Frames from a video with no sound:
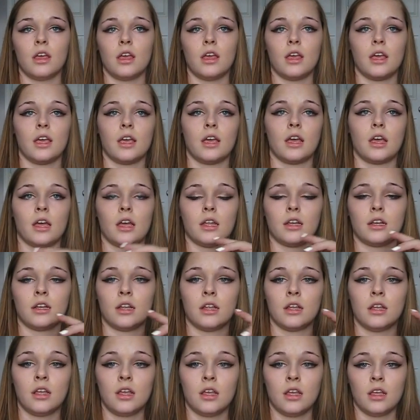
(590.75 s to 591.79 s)
and
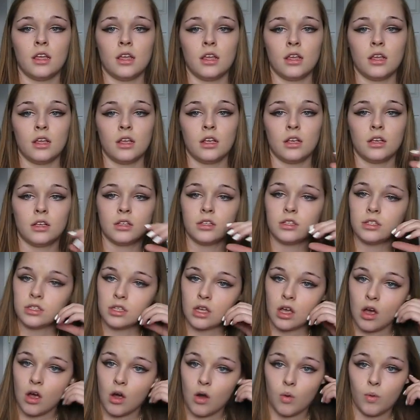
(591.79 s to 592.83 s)

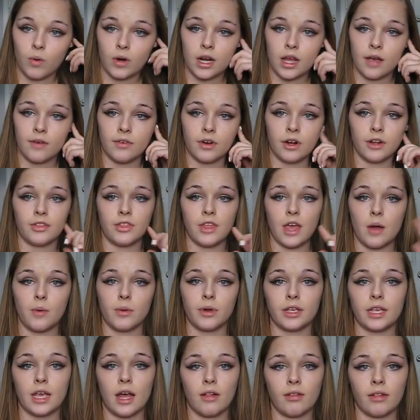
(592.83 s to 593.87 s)
so whenever they were
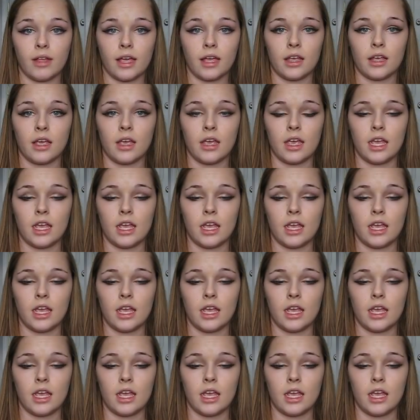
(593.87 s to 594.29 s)
yelling,